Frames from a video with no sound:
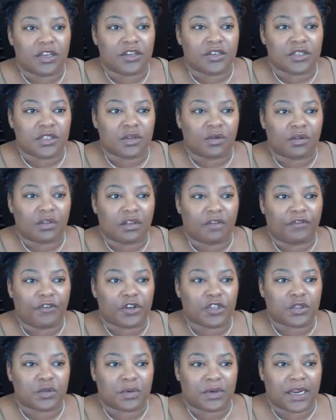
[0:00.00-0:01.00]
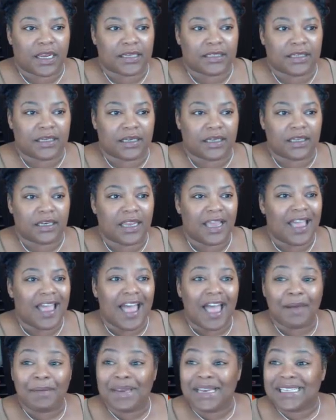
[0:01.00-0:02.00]
So here's the first one I did.
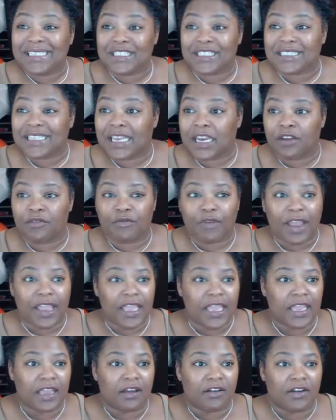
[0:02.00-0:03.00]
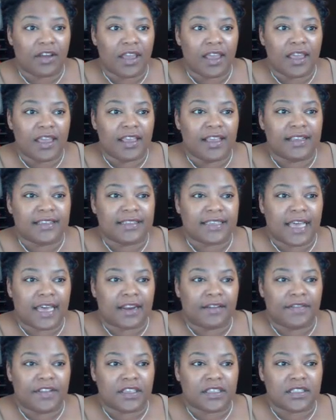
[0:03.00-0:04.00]
I mean, it's sitting right here
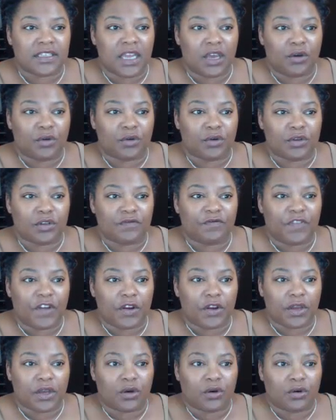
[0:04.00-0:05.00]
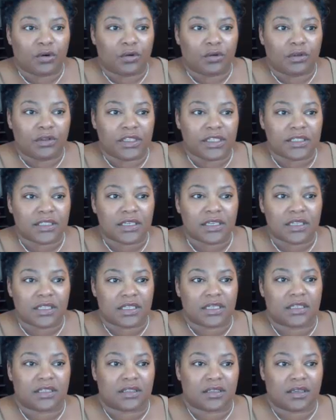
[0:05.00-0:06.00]
inside of this note. Very cool. Listen
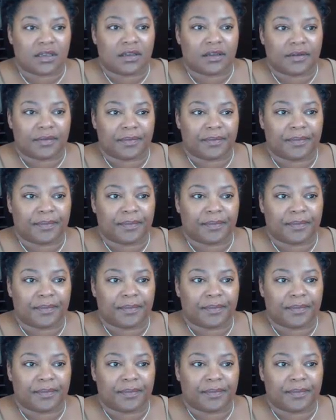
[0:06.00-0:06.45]
to this.